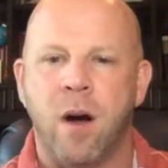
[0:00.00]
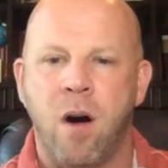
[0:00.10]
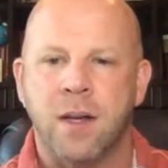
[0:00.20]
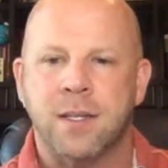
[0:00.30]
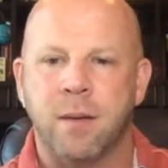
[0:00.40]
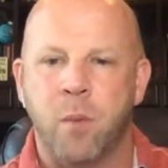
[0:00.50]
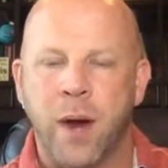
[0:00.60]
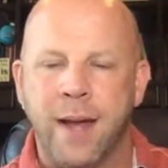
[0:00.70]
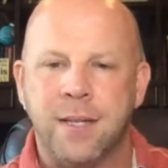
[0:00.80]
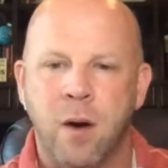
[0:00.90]
awesome.
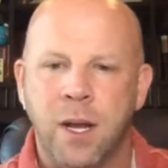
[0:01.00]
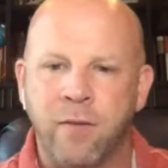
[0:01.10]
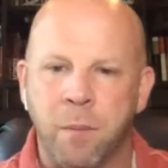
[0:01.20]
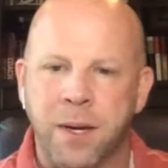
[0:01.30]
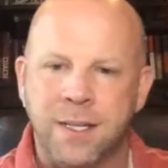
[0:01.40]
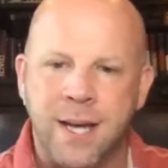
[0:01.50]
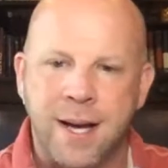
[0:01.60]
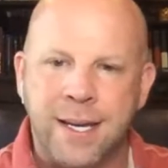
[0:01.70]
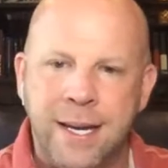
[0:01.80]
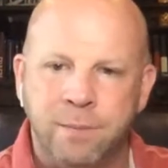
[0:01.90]
We got Tony from
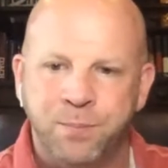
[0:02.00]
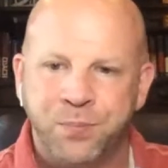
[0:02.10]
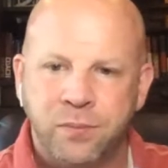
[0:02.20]
Kentucky.